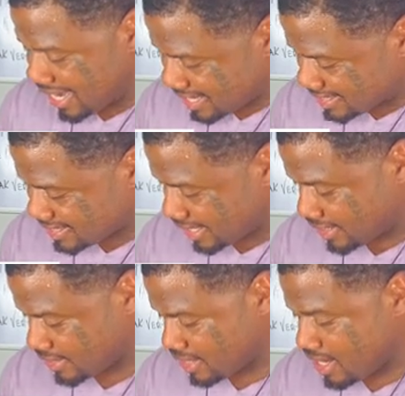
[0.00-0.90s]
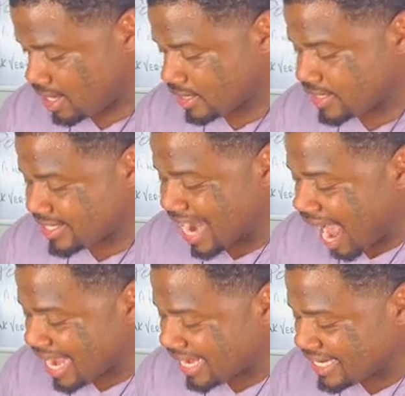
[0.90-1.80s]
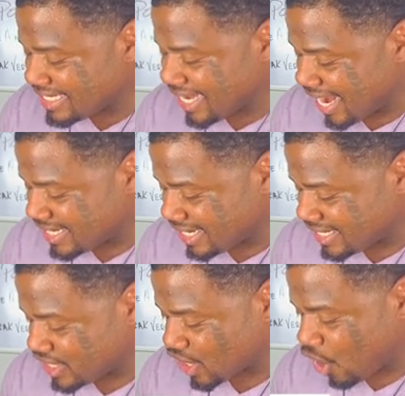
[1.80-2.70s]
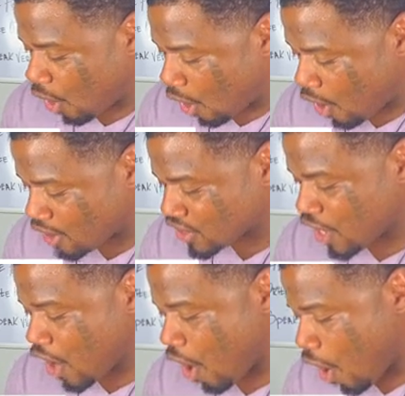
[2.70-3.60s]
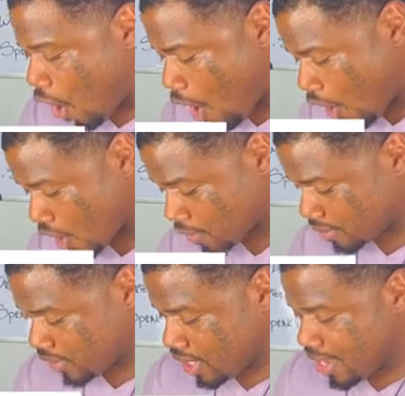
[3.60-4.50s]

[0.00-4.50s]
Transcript: Innocent, not intended to cause harm,